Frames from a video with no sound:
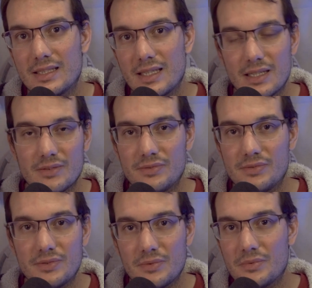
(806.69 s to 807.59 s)
kind
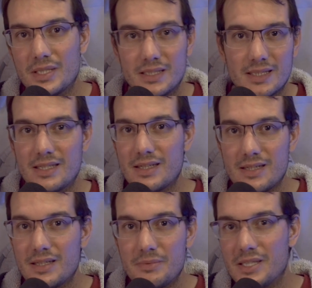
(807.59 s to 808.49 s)
of went a
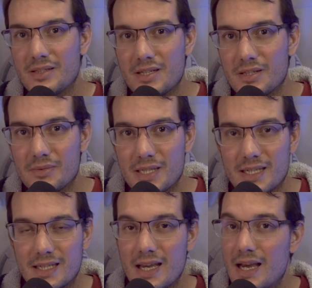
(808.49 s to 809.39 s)
little bit on the other way,
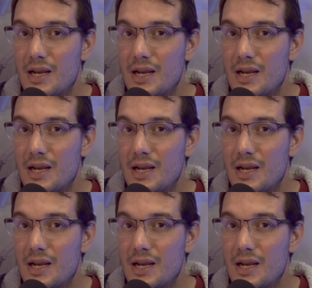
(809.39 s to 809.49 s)
like